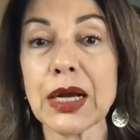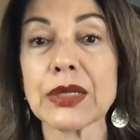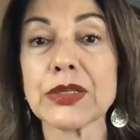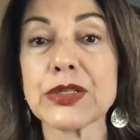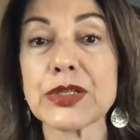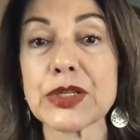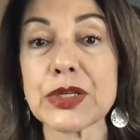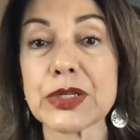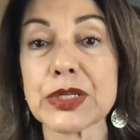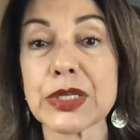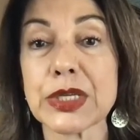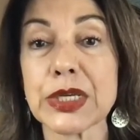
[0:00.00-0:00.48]

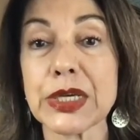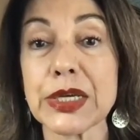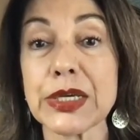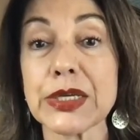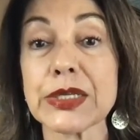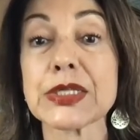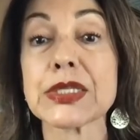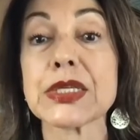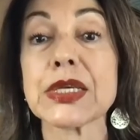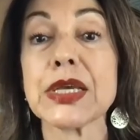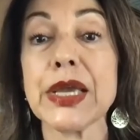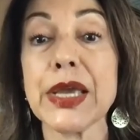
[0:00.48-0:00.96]

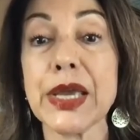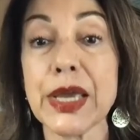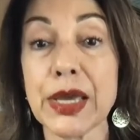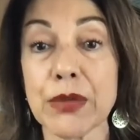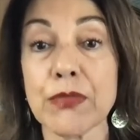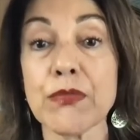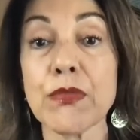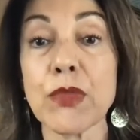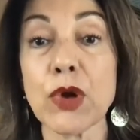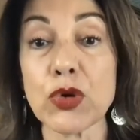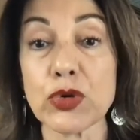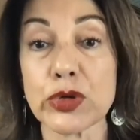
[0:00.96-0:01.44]
disease
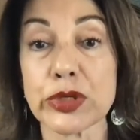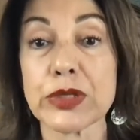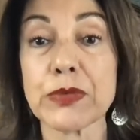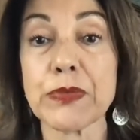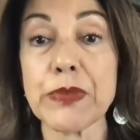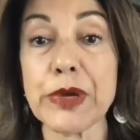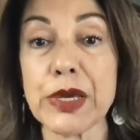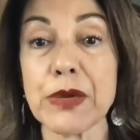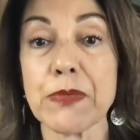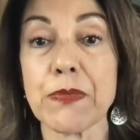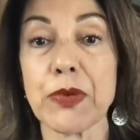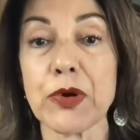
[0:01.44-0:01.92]
in most
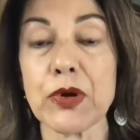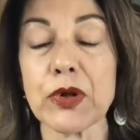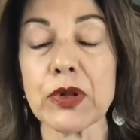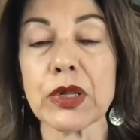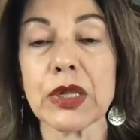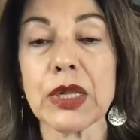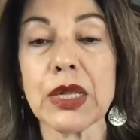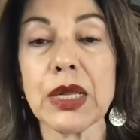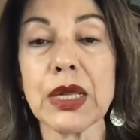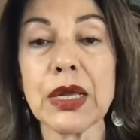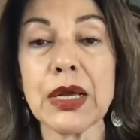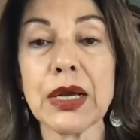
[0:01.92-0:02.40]
people.